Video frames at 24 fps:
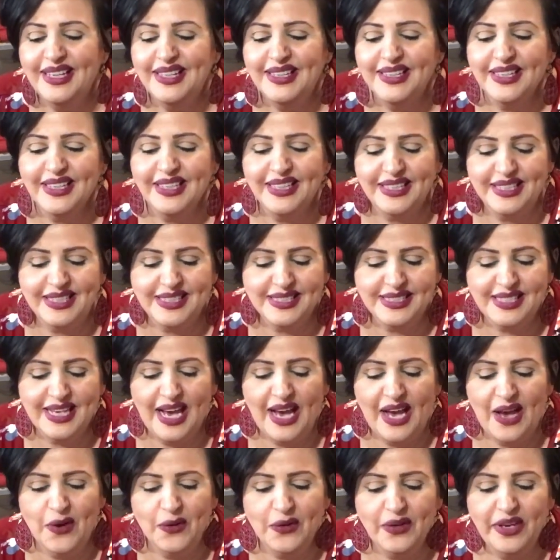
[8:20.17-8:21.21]
Look at this,
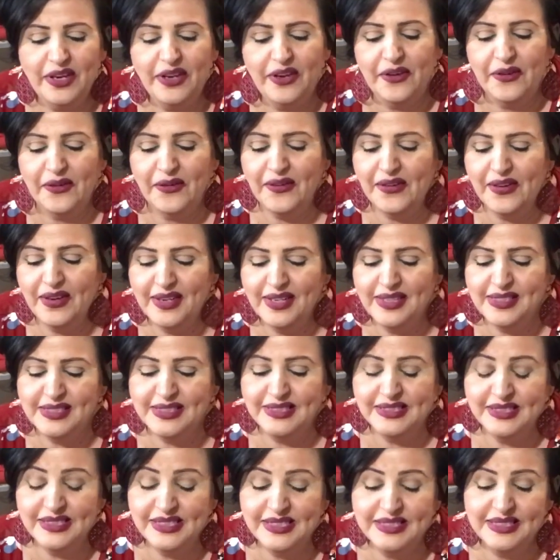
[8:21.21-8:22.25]
how cute.
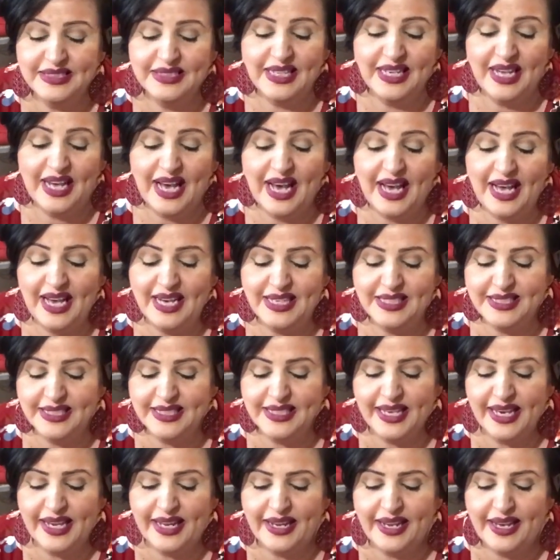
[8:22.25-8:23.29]
I had to
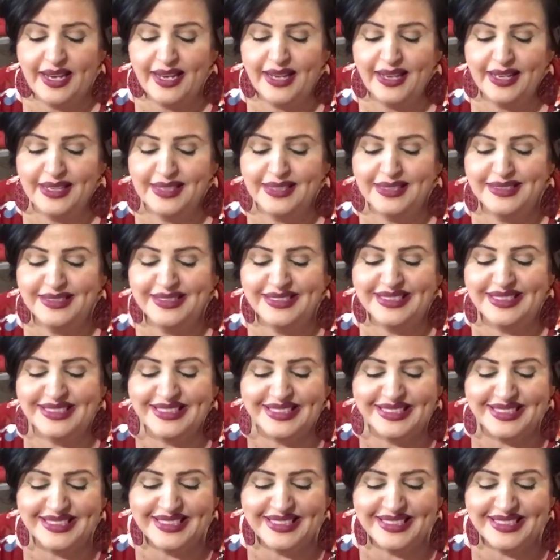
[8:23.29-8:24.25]
get it.